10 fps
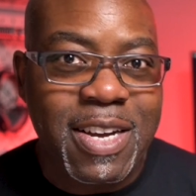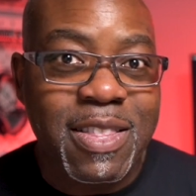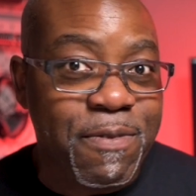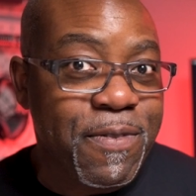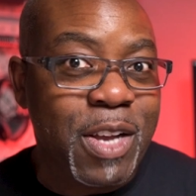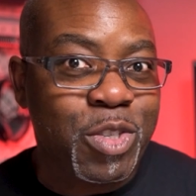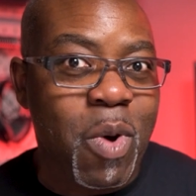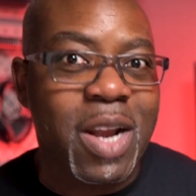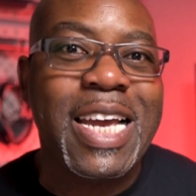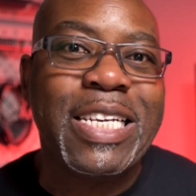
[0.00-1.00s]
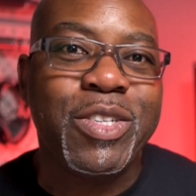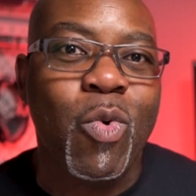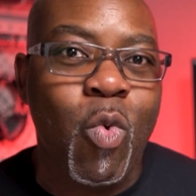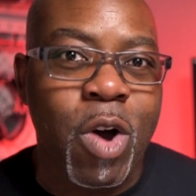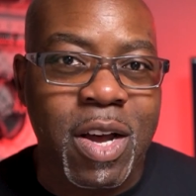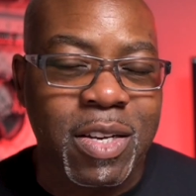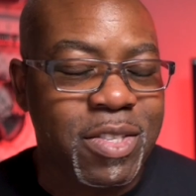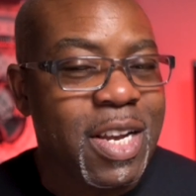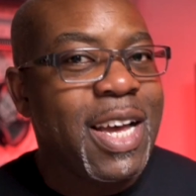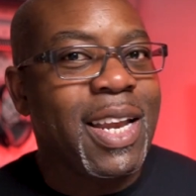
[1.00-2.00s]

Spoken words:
The first one is words.